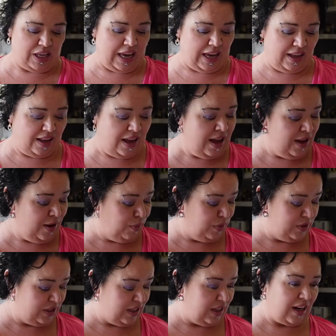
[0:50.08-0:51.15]
yeah, it
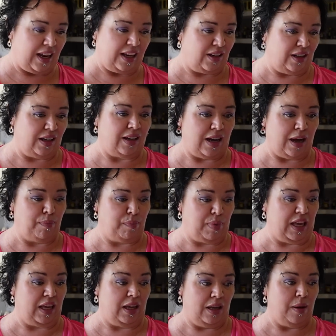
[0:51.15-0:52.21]
was like a
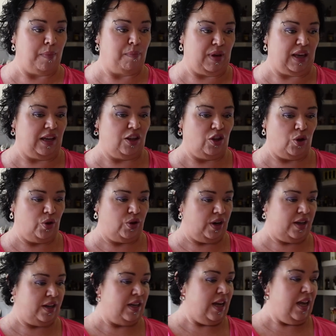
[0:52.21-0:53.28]
big
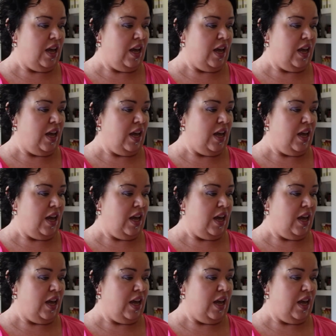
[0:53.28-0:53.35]
unit.